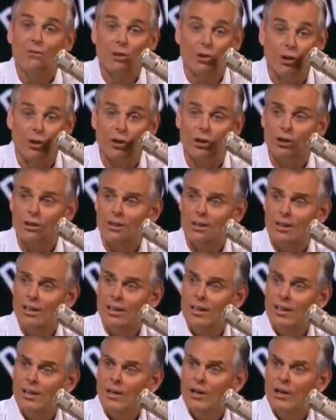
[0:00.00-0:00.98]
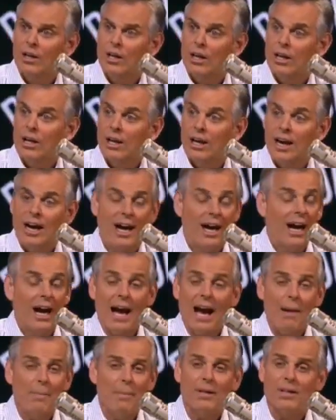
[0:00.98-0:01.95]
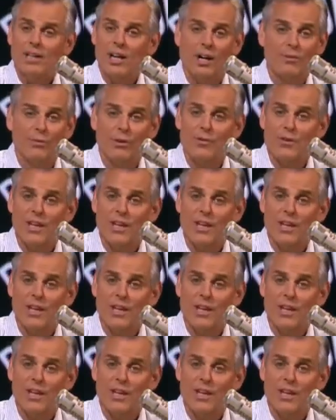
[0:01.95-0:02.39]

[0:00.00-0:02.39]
Kerr, I've been covering